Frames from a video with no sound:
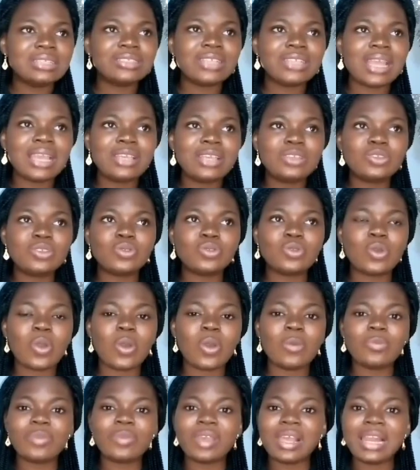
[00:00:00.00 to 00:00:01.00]
trying to
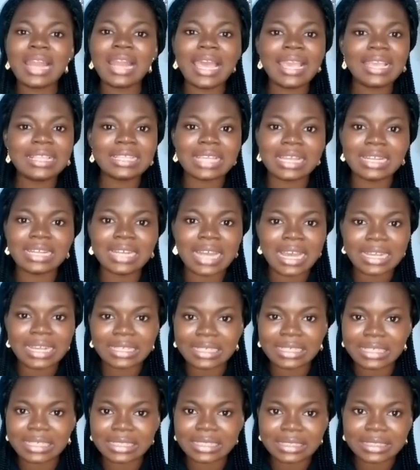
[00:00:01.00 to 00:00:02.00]
compare light and
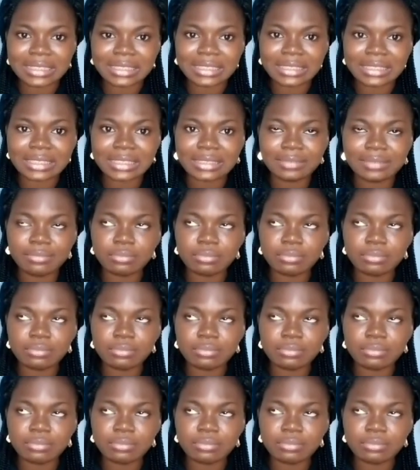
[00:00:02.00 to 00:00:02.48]
darkness.